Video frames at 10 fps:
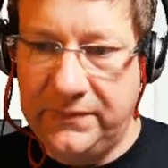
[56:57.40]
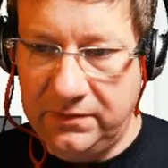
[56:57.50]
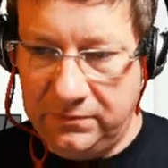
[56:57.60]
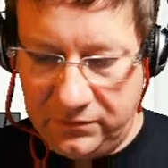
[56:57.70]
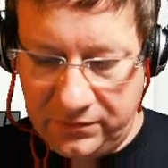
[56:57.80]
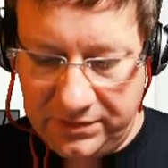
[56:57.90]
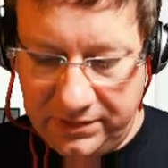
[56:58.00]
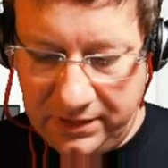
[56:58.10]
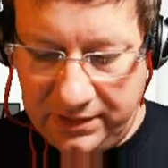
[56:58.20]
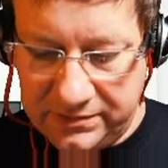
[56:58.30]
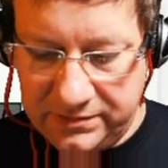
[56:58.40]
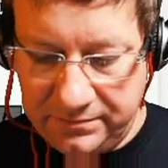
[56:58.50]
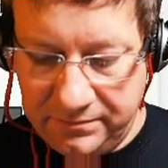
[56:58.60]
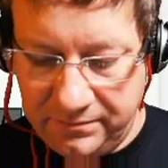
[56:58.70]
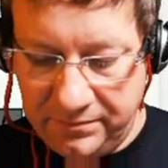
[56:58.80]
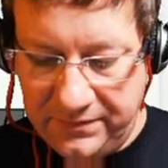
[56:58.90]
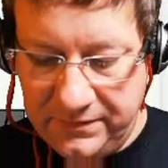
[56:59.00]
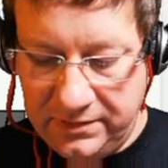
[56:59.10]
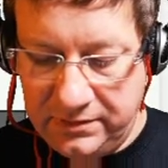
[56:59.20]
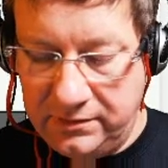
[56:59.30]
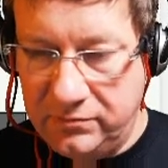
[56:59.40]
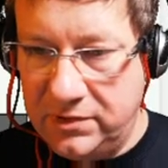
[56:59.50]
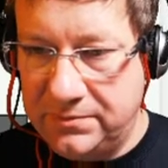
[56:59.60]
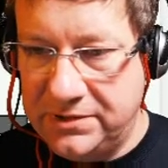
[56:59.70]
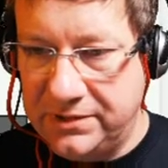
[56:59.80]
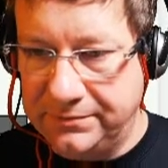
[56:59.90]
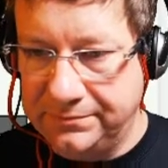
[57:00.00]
Avoid the gas erupting